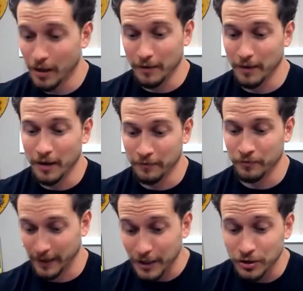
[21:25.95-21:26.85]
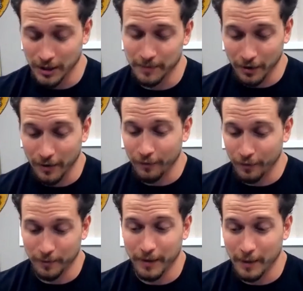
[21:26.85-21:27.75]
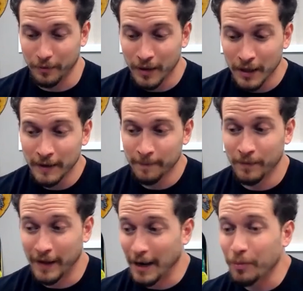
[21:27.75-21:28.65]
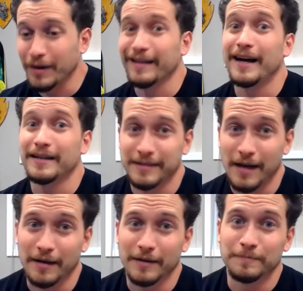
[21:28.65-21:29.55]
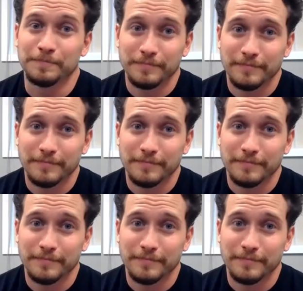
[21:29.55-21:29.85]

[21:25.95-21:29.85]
of relationship that you have with your people that I put a lot of stock in.